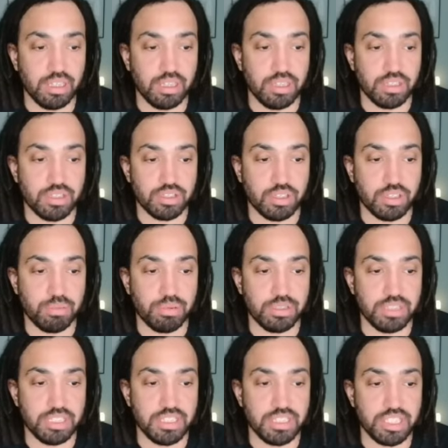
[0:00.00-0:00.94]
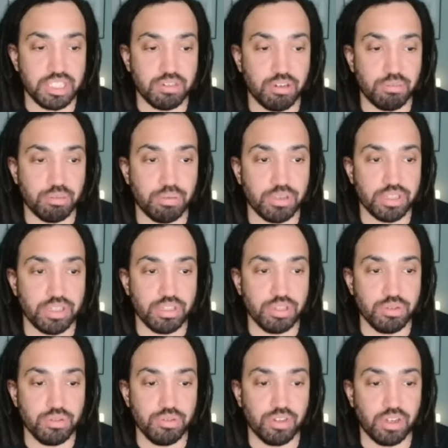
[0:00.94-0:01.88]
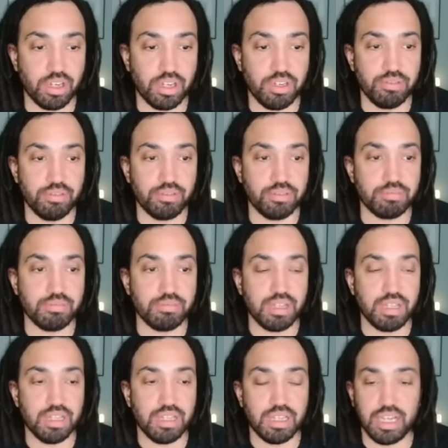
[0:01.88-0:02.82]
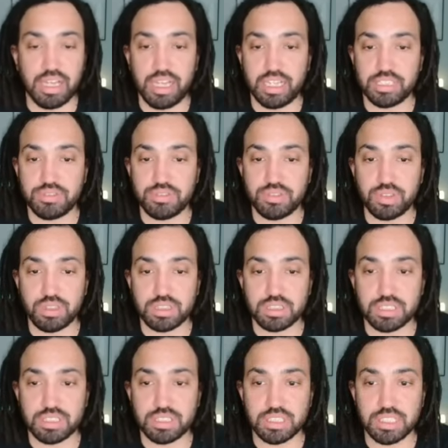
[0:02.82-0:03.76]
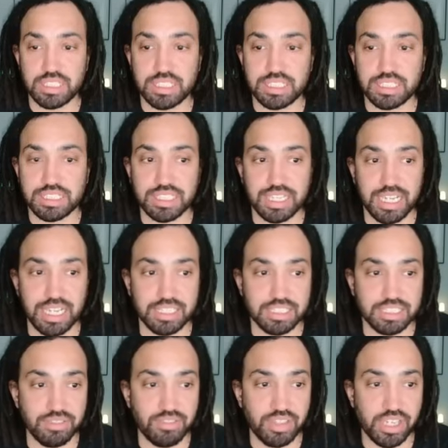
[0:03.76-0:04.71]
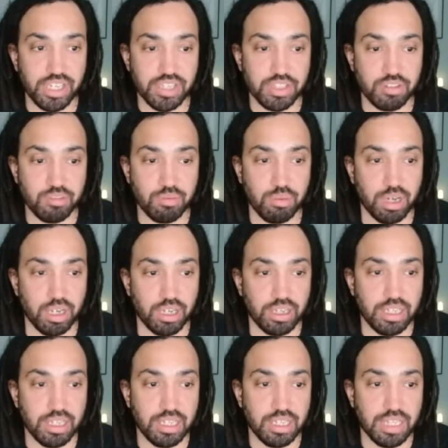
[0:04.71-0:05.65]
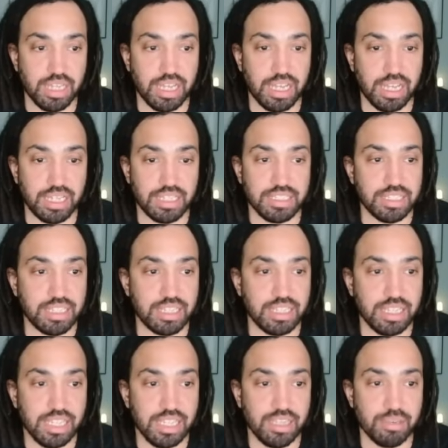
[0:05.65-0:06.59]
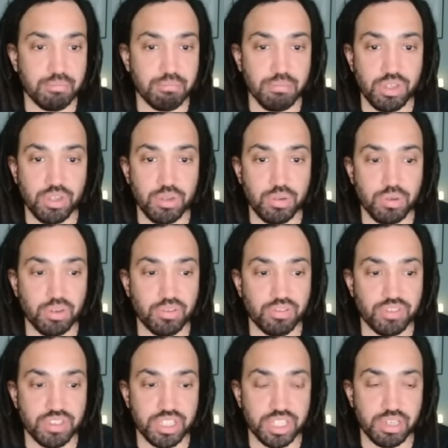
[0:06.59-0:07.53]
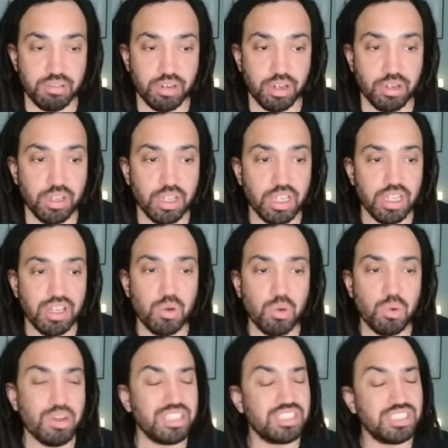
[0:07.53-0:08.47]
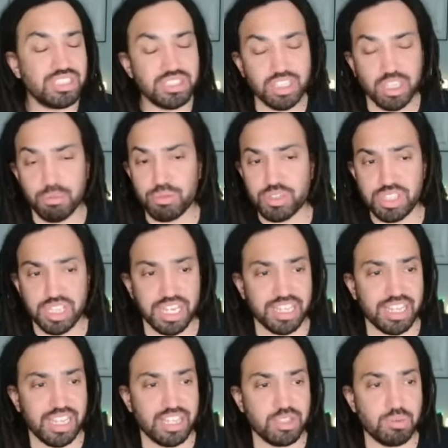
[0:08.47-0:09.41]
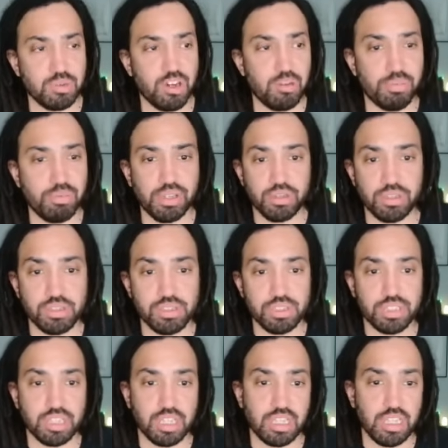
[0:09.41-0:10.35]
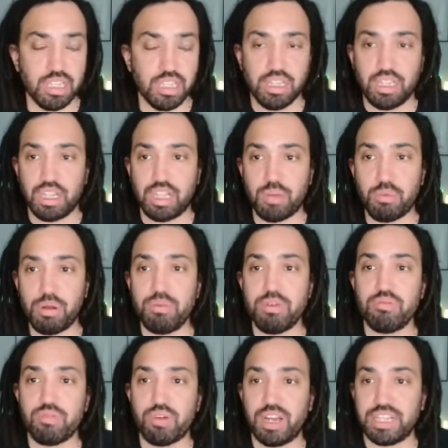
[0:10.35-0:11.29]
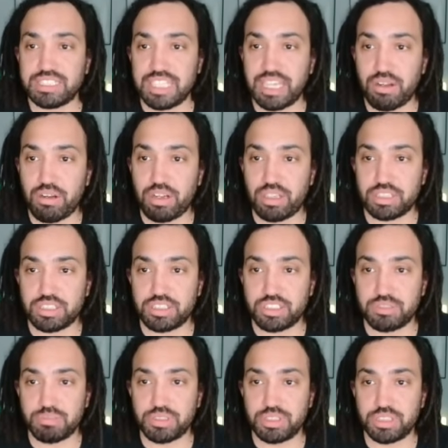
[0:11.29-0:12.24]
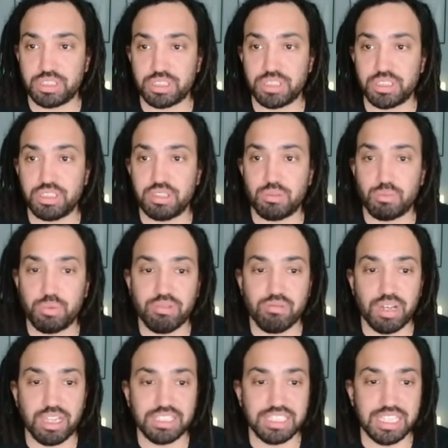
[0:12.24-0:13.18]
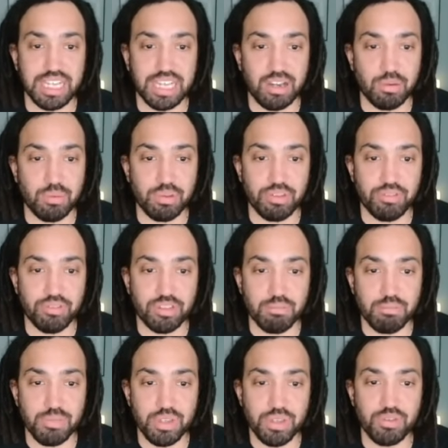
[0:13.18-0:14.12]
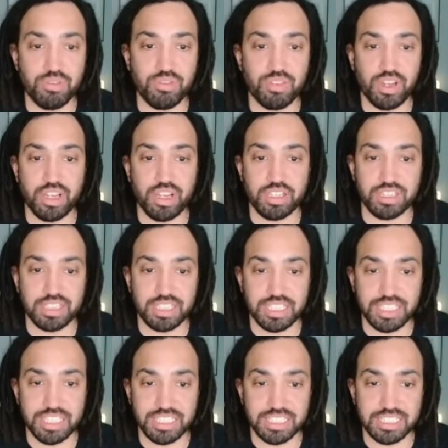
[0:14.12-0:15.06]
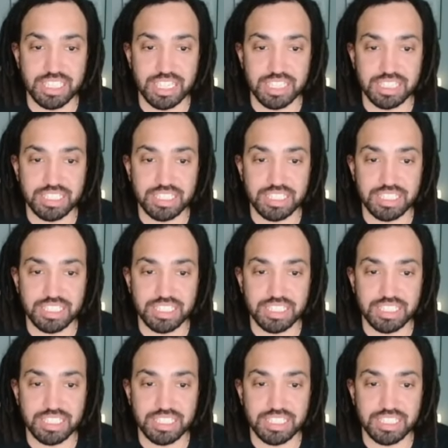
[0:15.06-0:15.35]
So you put in 0.25. And you've got the standard deviation of 1 and the mu of 0. Always just double check that as well, because when we write out our distribution, we write it out with the mu first and then the standard